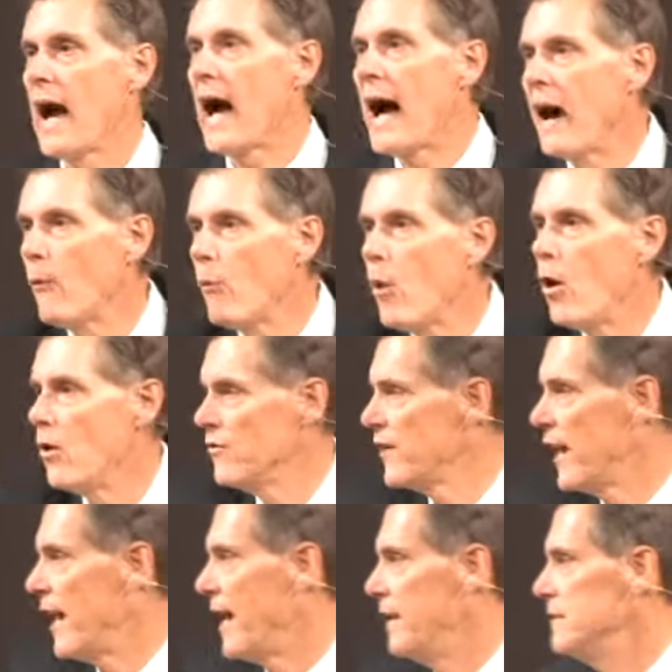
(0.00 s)
I want
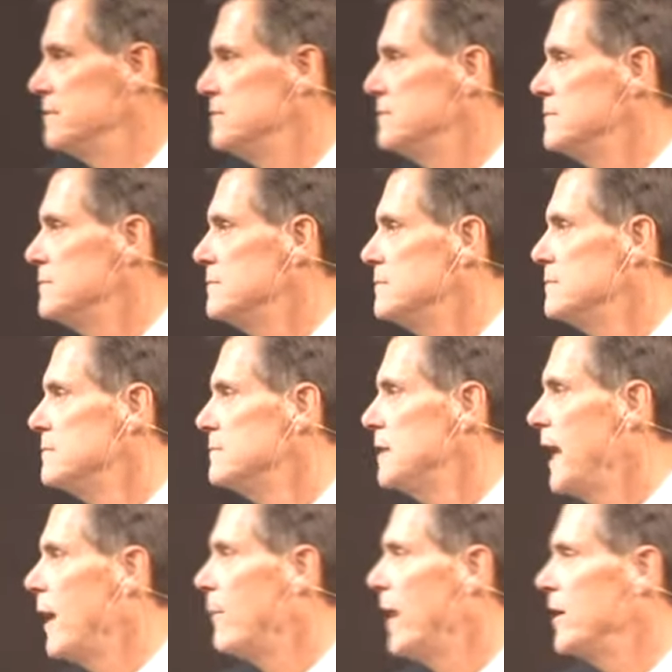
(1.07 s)
that.
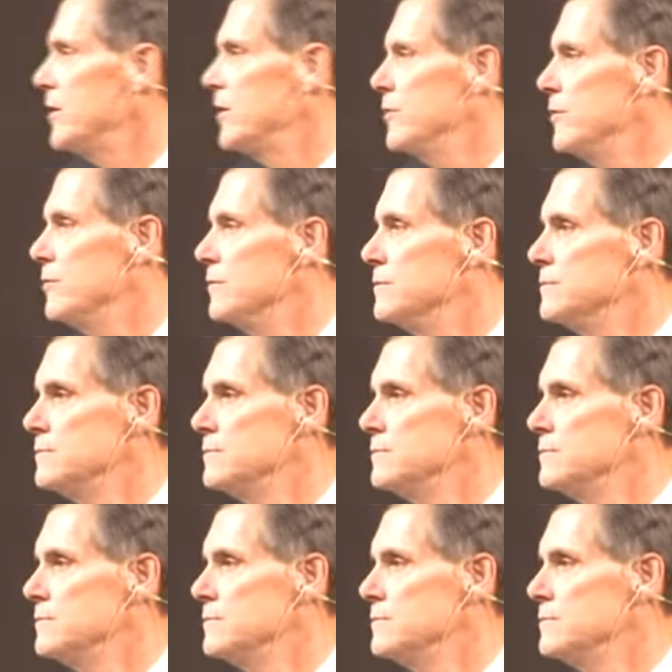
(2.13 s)
How about you?